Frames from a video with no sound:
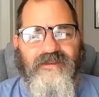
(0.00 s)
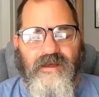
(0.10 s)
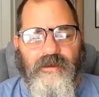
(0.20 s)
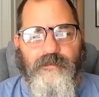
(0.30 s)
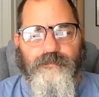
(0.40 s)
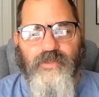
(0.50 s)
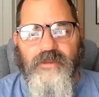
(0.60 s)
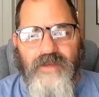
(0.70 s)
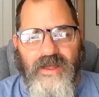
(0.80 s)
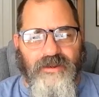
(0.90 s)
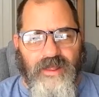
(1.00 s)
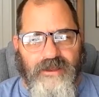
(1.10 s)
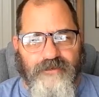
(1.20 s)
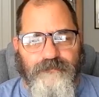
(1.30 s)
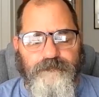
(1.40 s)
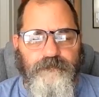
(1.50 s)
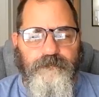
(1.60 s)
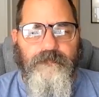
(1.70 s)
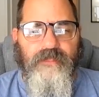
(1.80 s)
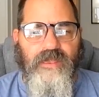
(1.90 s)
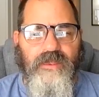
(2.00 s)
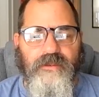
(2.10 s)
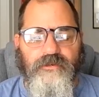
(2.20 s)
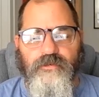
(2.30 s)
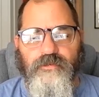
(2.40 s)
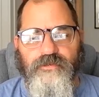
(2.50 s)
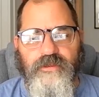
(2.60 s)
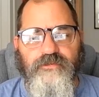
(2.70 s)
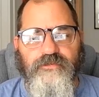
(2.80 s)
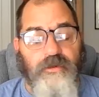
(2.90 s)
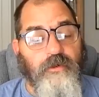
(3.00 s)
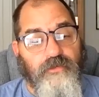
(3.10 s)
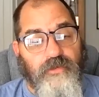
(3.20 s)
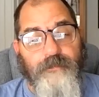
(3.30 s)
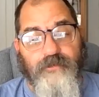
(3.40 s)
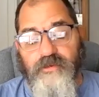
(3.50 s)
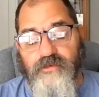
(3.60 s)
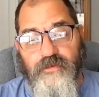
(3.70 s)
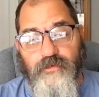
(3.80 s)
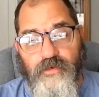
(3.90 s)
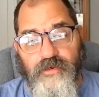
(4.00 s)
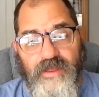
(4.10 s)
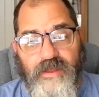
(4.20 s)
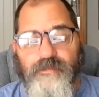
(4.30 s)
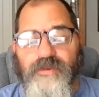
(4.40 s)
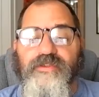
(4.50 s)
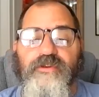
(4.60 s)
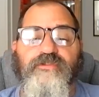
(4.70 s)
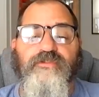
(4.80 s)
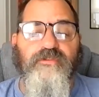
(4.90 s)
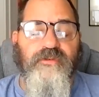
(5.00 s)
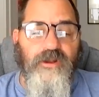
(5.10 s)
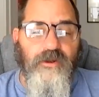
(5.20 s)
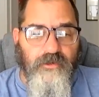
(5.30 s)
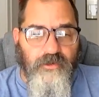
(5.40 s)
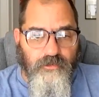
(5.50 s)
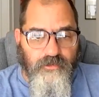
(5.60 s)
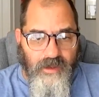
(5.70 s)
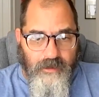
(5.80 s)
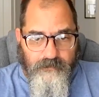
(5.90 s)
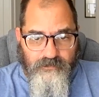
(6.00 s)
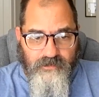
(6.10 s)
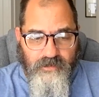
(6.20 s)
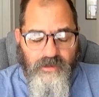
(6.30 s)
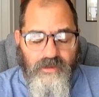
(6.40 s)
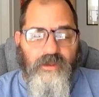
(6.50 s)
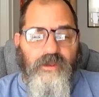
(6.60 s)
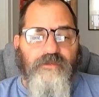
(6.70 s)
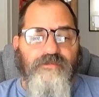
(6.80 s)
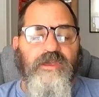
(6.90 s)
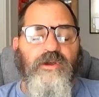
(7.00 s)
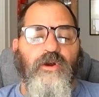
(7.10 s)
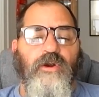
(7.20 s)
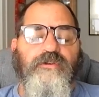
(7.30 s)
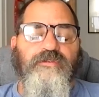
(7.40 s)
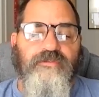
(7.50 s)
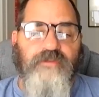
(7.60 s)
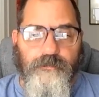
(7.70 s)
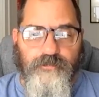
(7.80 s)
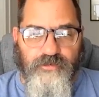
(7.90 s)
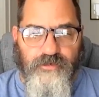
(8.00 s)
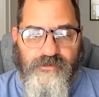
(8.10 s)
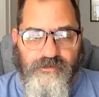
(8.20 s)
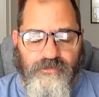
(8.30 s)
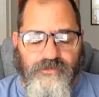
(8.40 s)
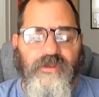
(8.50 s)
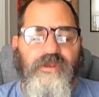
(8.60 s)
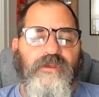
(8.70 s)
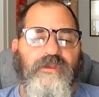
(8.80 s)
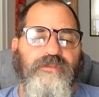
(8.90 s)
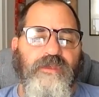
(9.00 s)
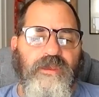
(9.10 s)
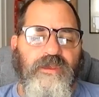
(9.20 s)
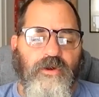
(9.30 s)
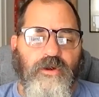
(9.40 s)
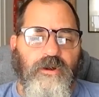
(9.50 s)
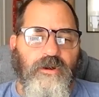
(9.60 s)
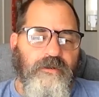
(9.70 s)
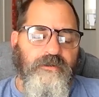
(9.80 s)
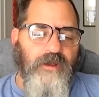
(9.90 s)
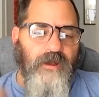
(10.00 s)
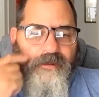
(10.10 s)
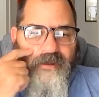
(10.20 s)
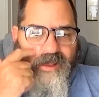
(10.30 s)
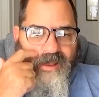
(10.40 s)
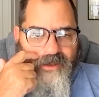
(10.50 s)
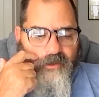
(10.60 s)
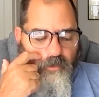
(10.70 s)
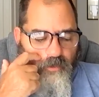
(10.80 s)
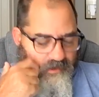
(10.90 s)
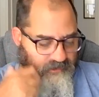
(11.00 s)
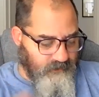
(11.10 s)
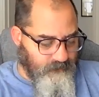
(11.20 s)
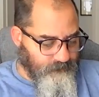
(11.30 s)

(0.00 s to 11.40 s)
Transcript: um, in my life, and these stereotypes continue today, but they're stereotypes. They are assumptions. They are not accurate.